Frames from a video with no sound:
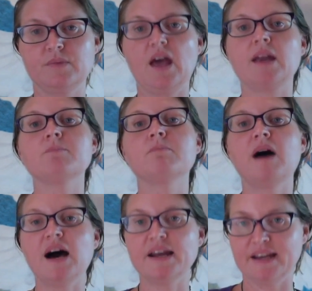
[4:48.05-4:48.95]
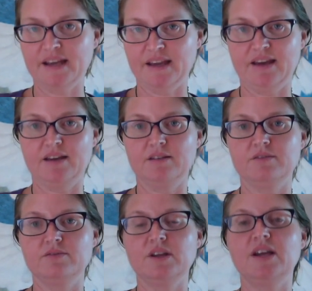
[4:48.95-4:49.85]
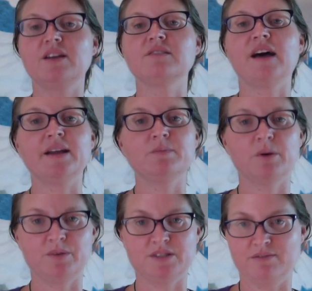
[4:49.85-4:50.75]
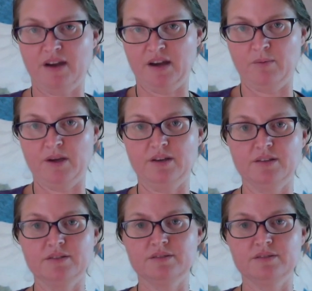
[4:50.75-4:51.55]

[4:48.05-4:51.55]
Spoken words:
and embodying it in alignment with divine will